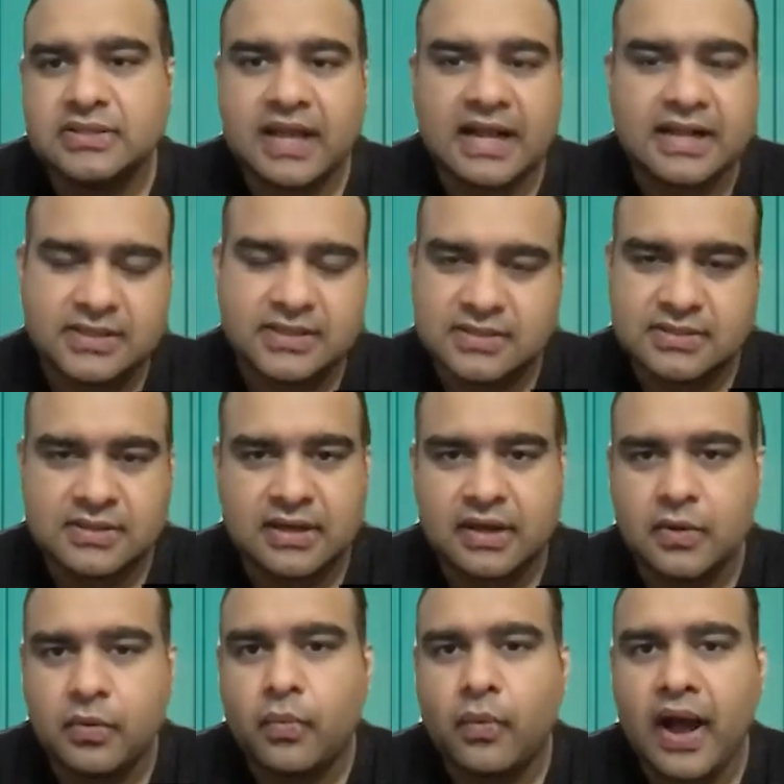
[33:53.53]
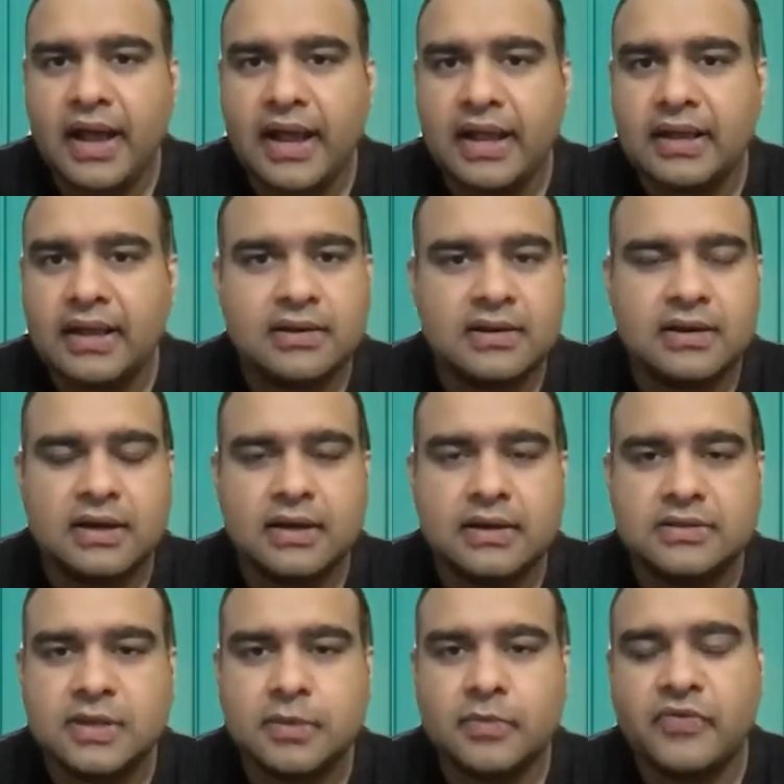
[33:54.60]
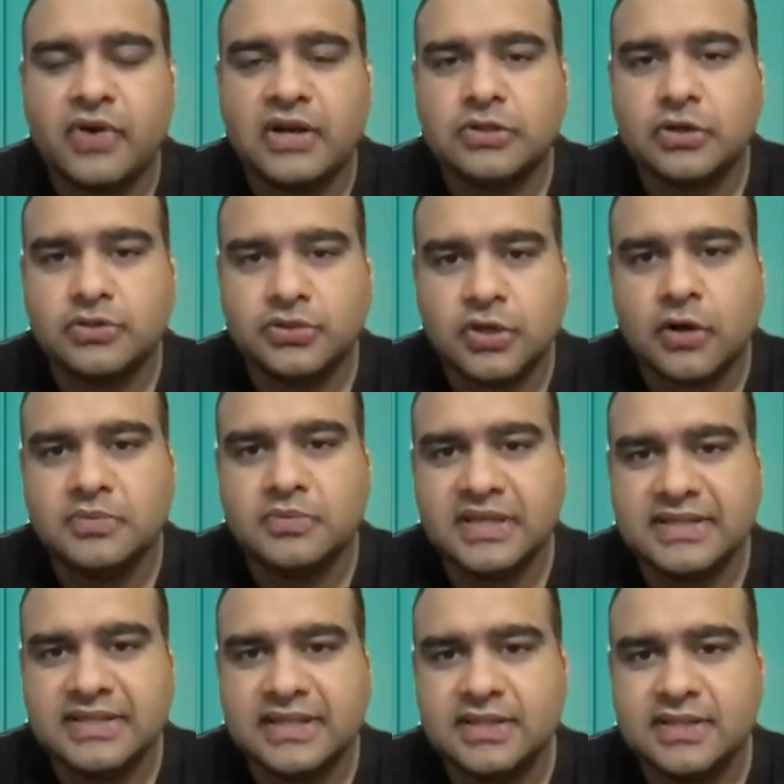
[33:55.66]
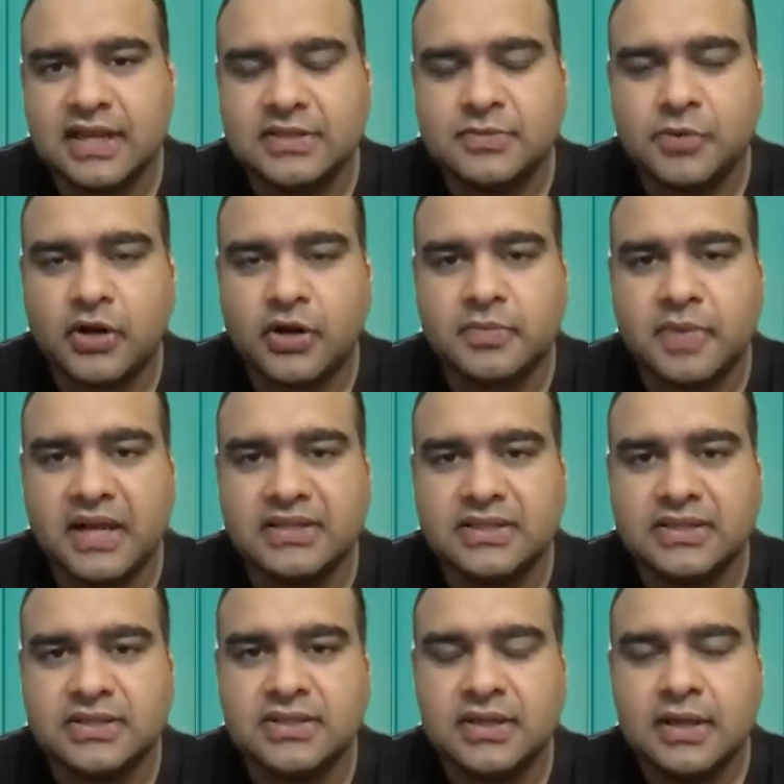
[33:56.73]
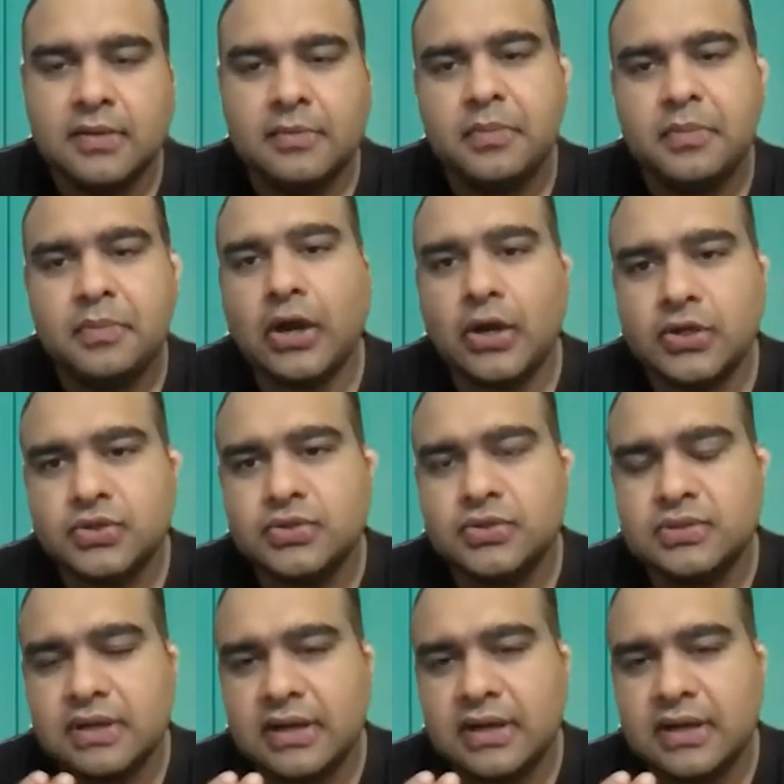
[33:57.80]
That's why some of our jobs exist as product managers, because